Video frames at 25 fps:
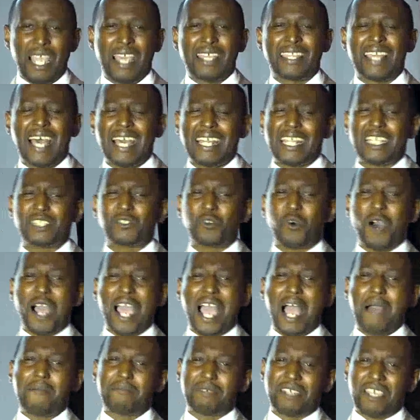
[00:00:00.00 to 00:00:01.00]
And that is
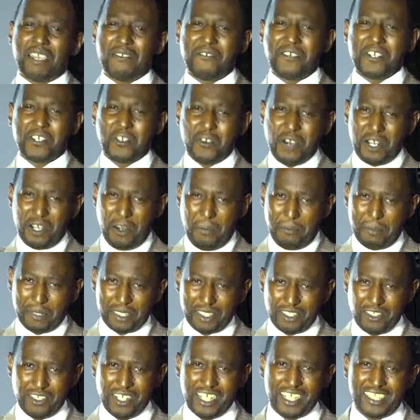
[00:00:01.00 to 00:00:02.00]
why I'm giving you an
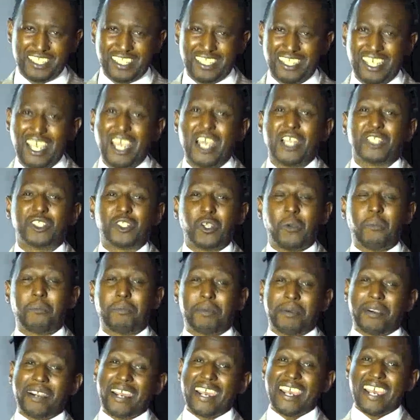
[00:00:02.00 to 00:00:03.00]
opportunity to
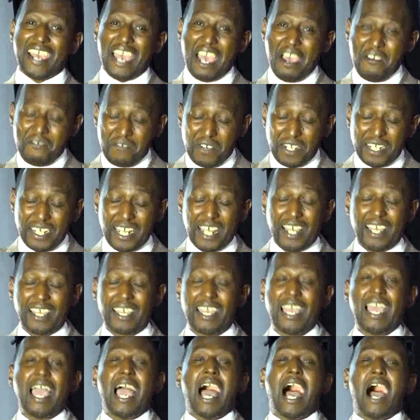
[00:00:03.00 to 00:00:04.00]
pray every
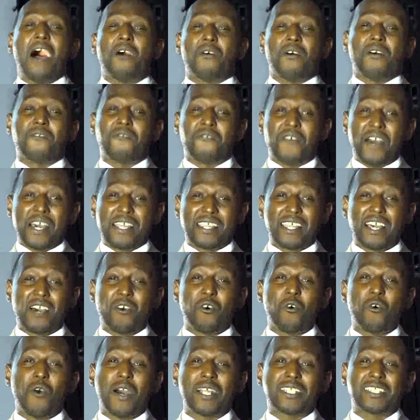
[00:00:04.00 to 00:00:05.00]
day. Our Father
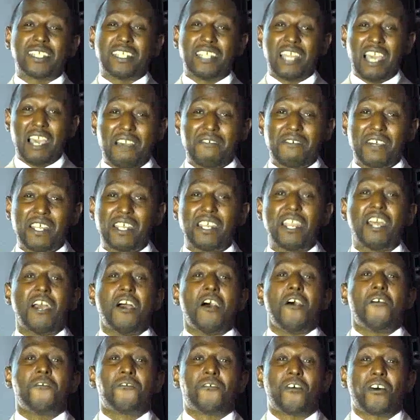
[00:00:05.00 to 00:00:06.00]
who art heaven,
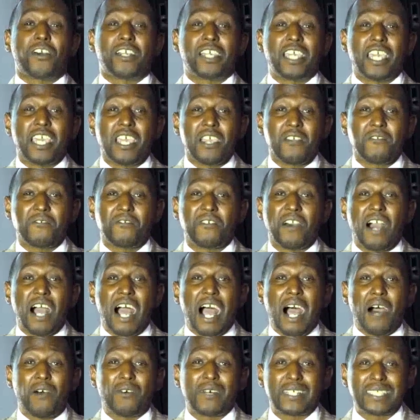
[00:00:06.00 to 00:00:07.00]
forgive
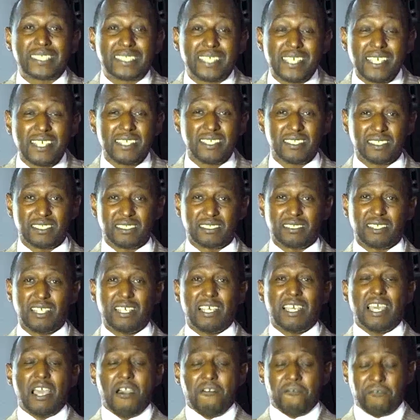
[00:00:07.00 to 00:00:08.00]
our sins.
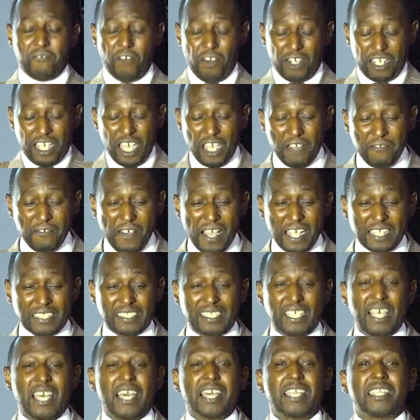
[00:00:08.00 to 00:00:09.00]
Forgive
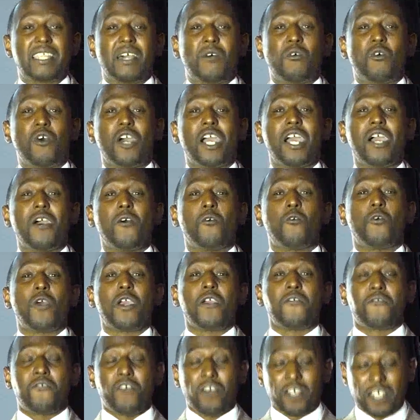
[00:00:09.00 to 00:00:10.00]
us the way
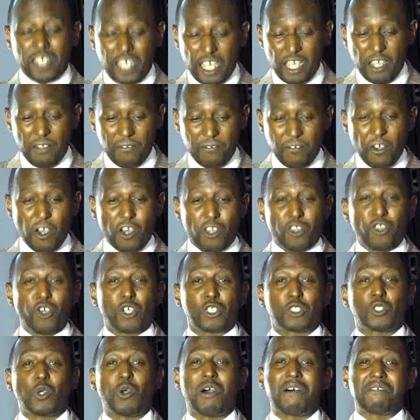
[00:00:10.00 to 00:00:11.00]
we forgive
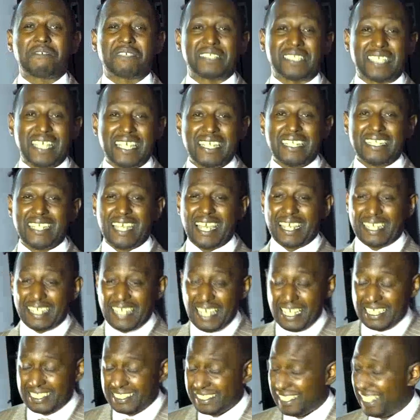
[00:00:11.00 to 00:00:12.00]
those who have sinned
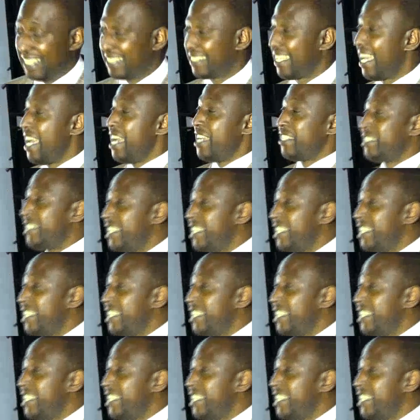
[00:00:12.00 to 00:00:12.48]
against us.